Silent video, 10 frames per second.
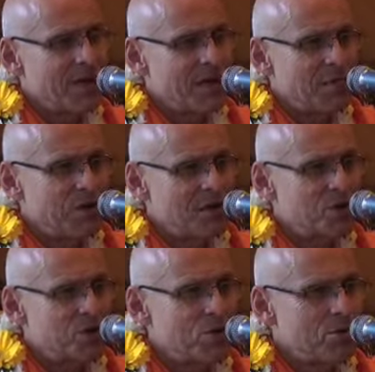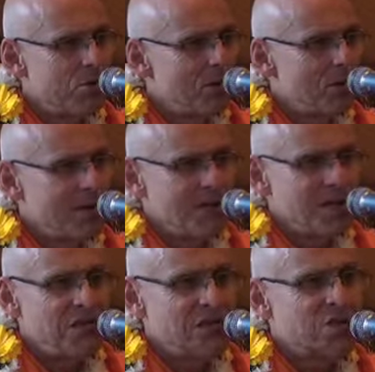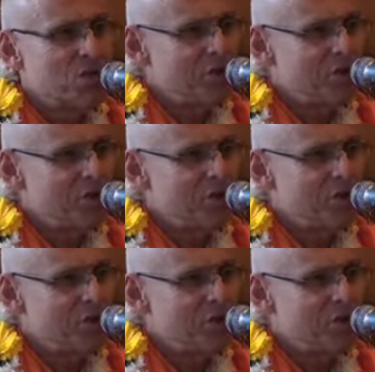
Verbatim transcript: and I'm not sure if it's